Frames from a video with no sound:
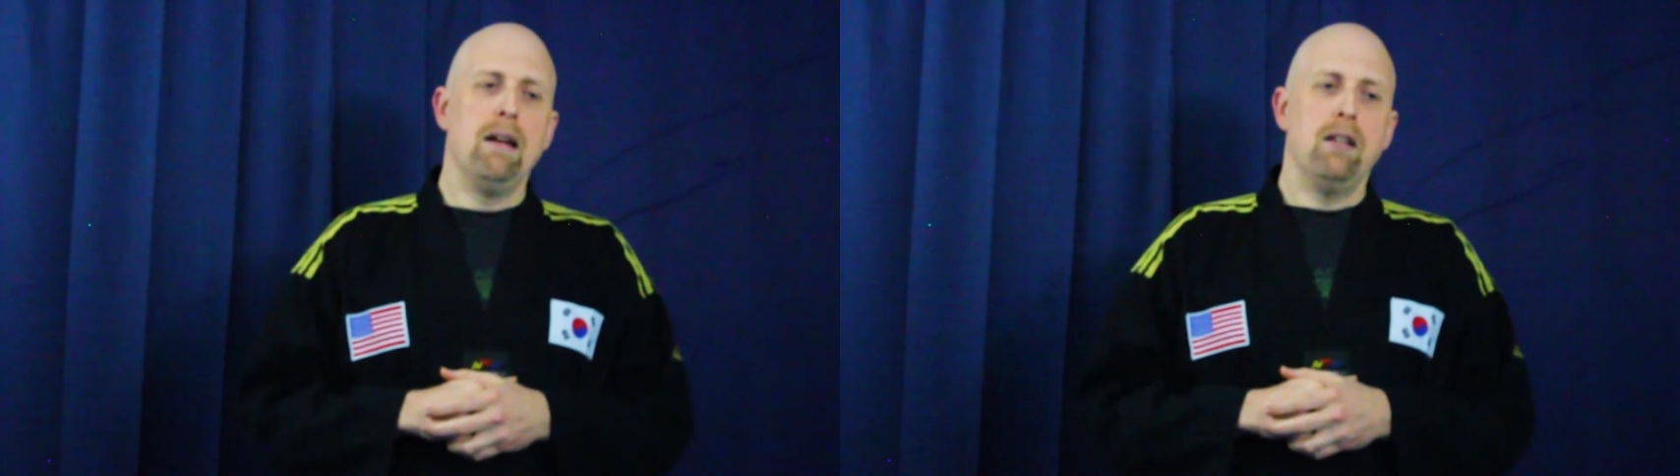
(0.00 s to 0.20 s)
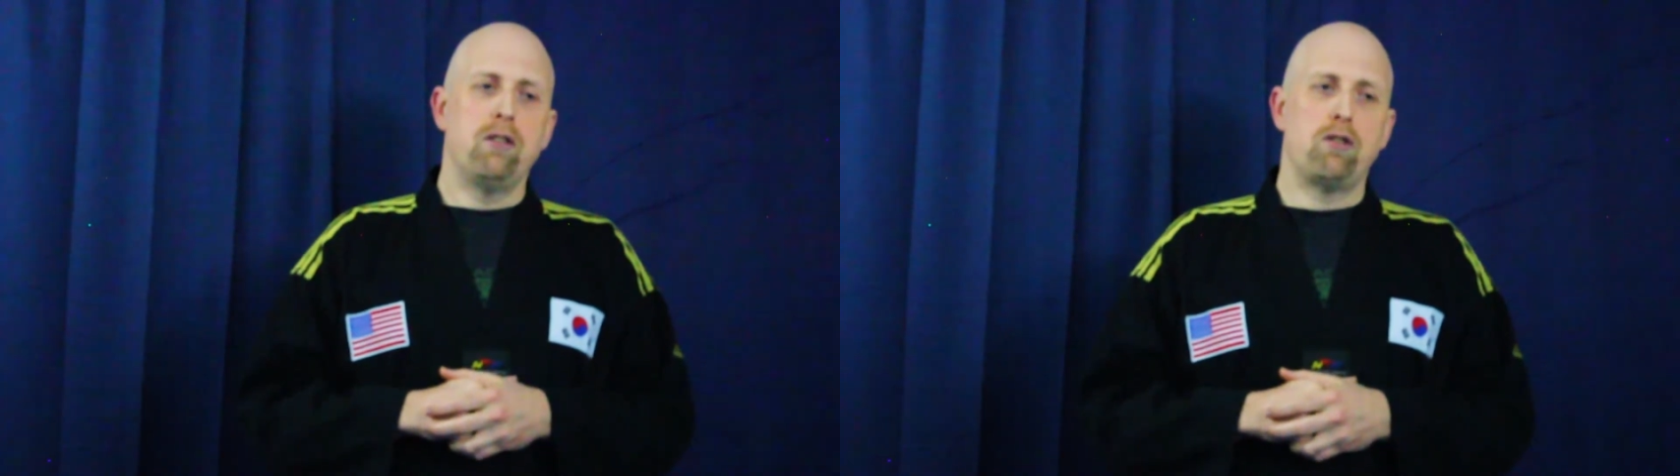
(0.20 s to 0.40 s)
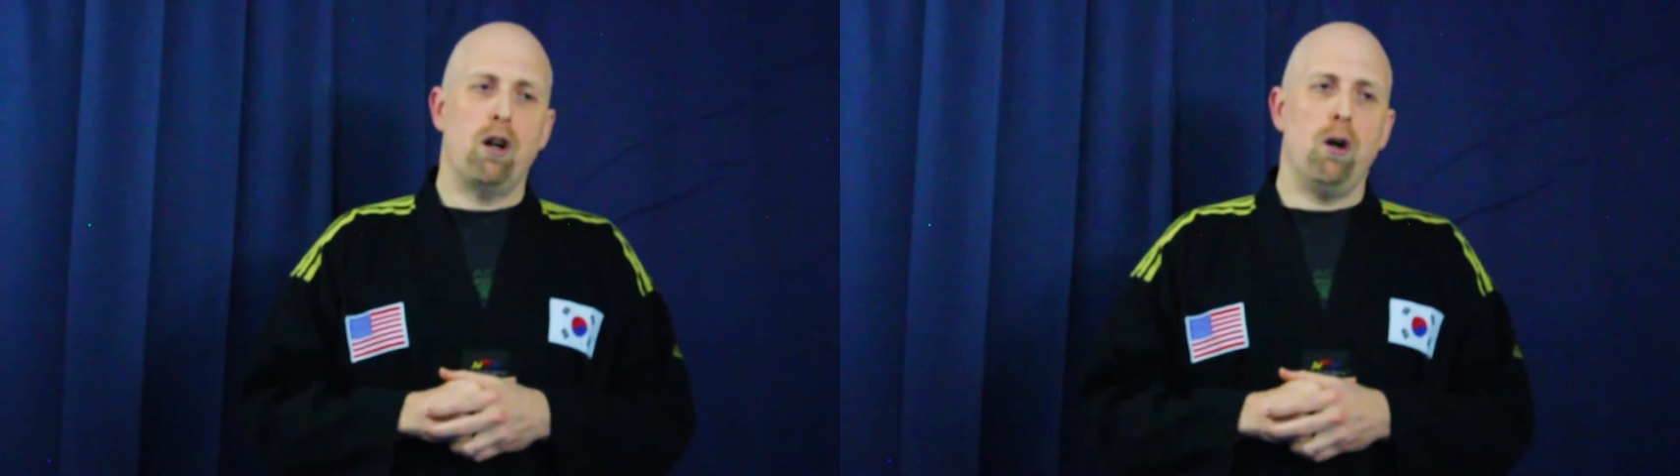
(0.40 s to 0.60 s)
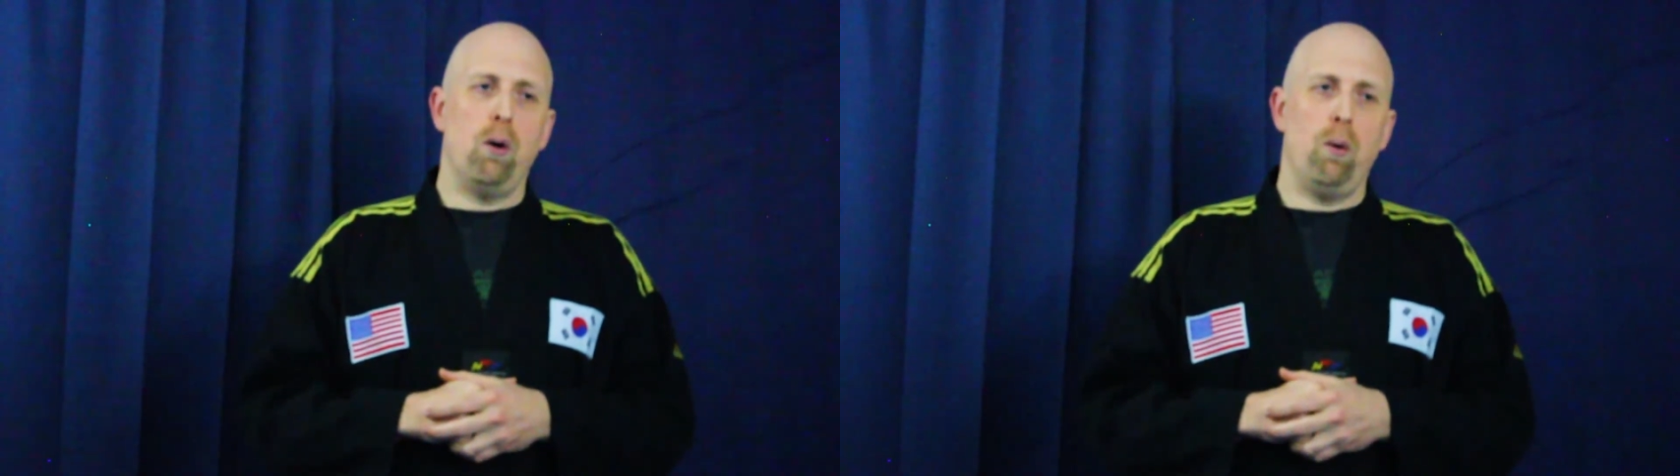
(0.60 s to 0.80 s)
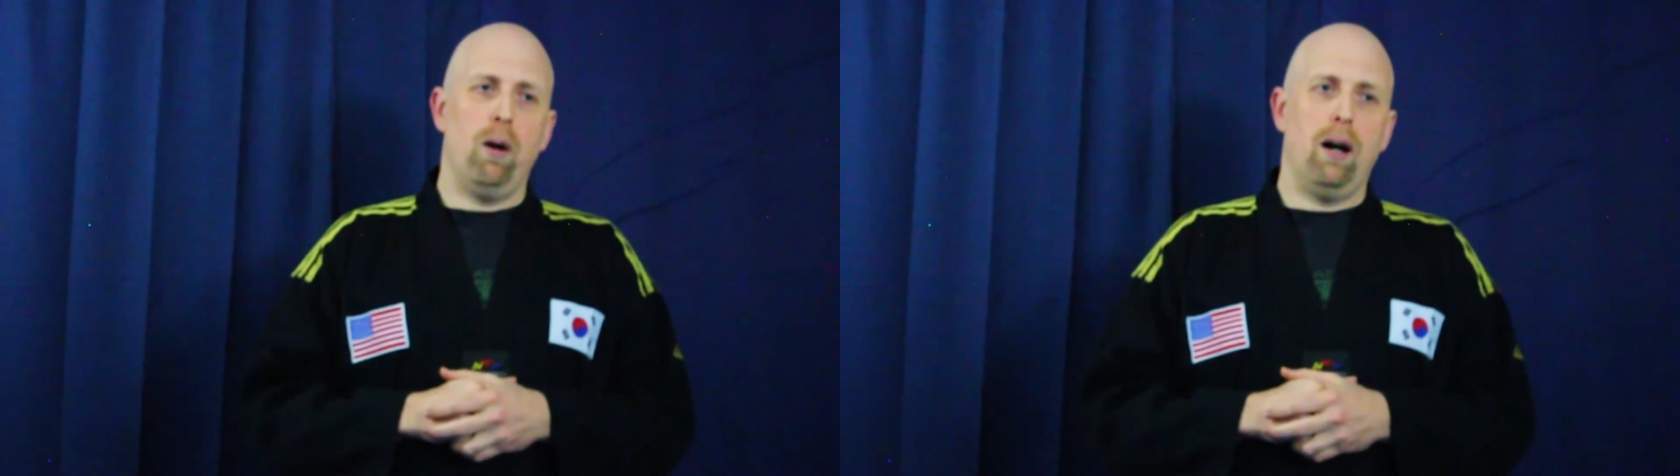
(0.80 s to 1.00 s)

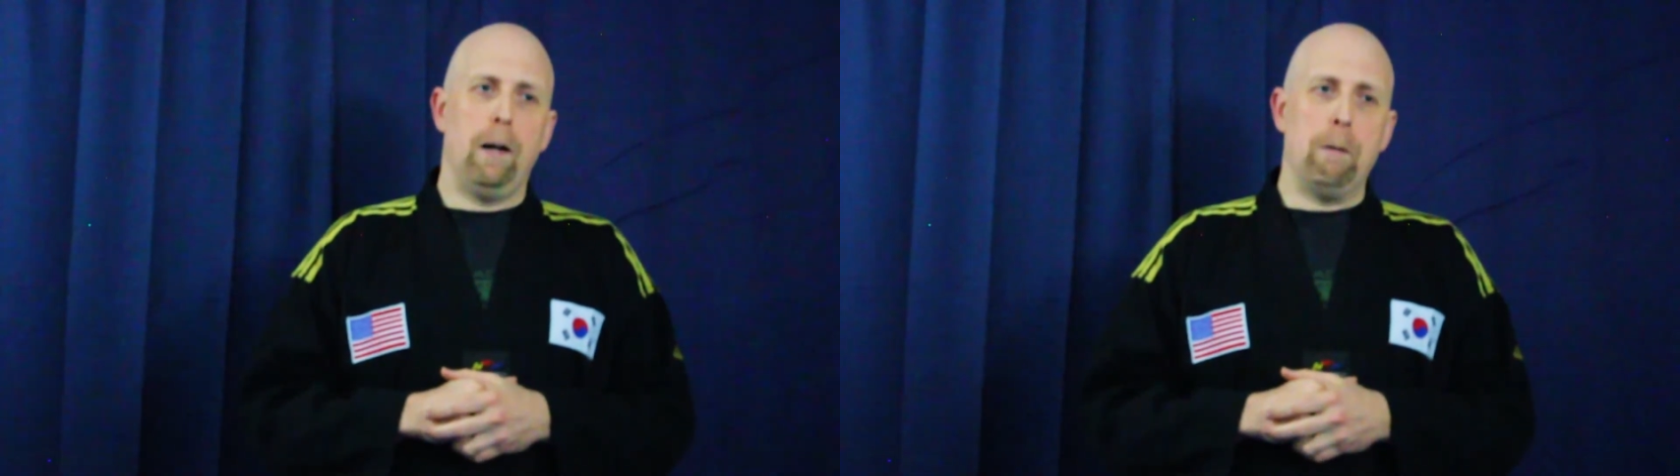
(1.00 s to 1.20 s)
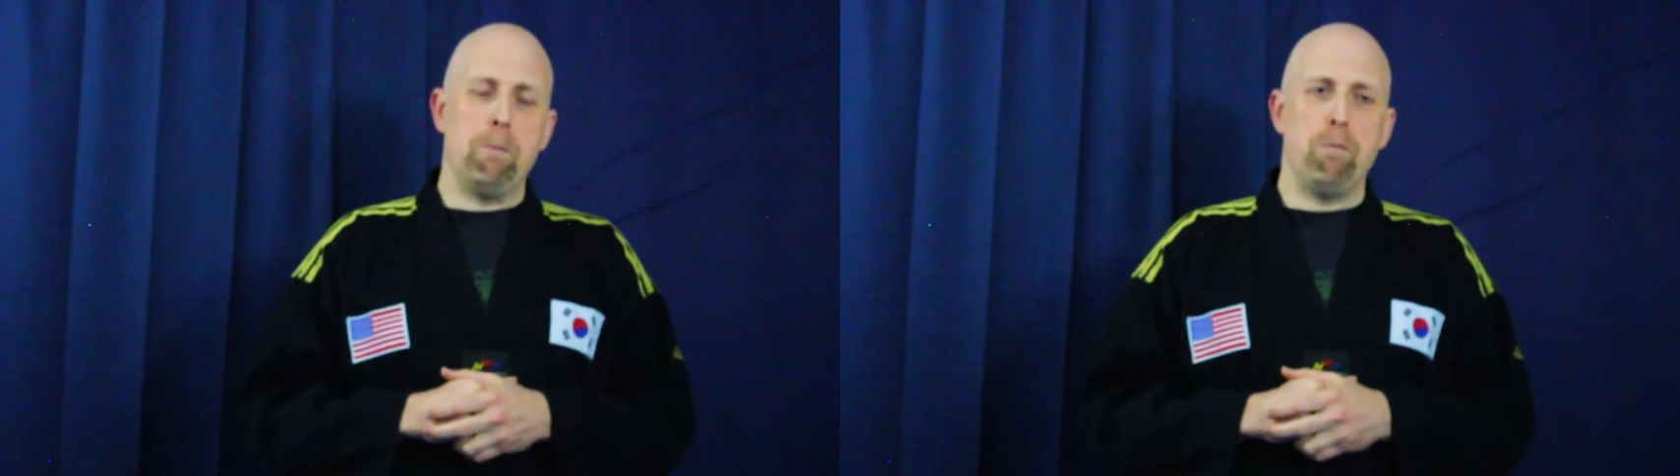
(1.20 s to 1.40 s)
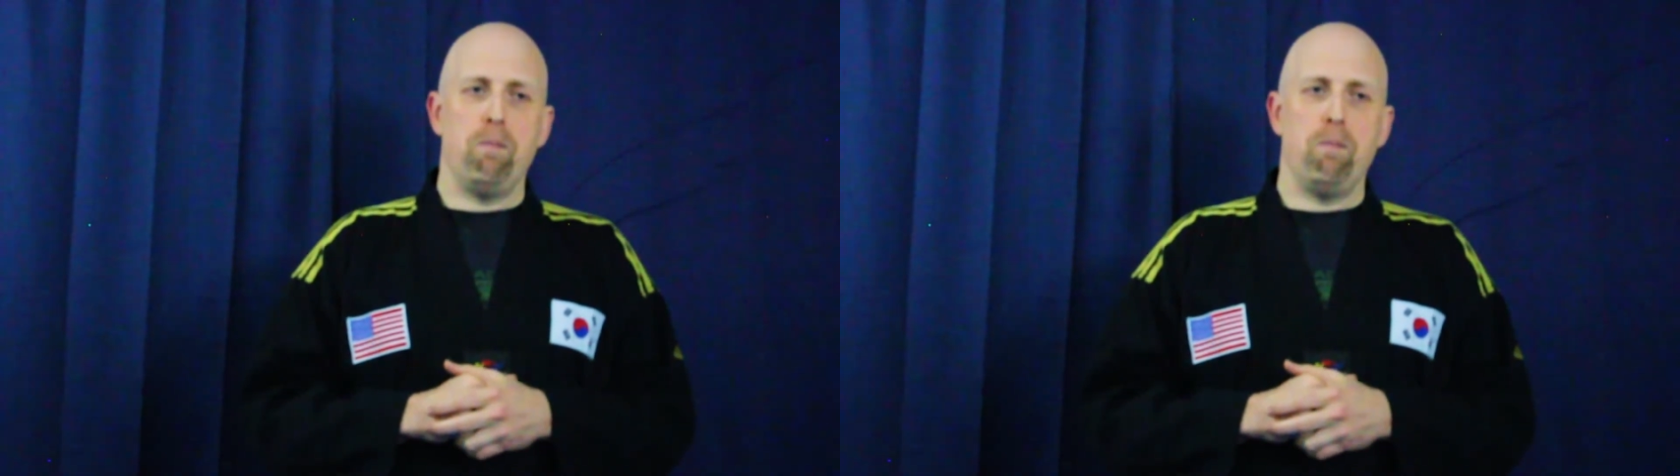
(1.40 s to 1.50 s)
So